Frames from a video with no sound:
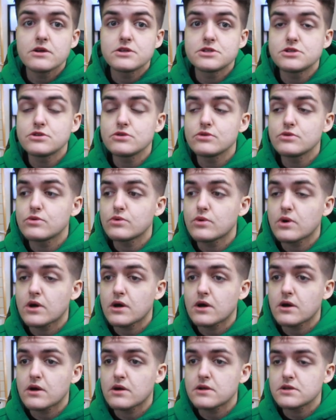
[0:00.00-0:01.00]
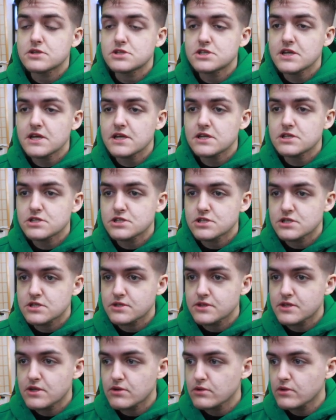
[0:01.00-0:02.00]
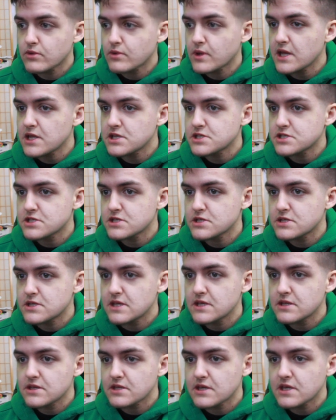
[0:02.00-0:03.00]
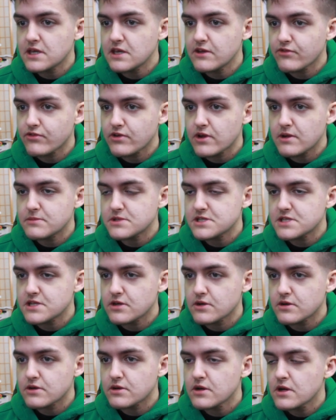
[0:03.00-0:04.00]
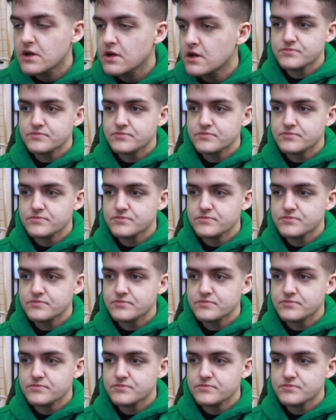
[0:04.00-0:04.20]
to change their location in the keyframes here.